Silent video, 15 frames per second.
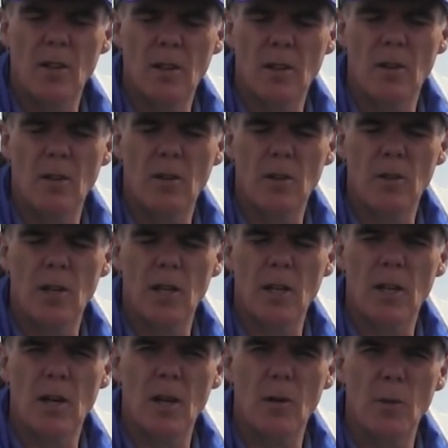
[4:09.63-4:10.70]
canola trying
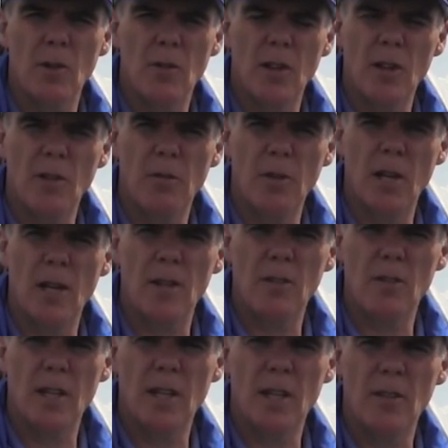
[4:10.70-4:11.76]
to compensate for light
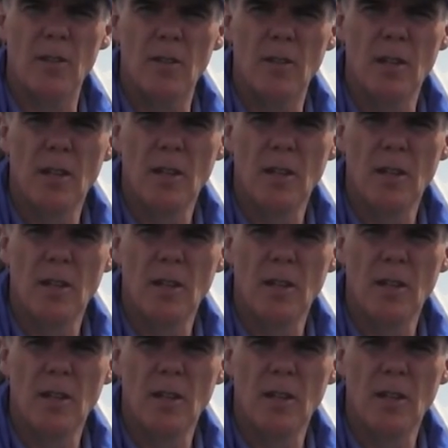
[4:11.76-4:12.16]
stands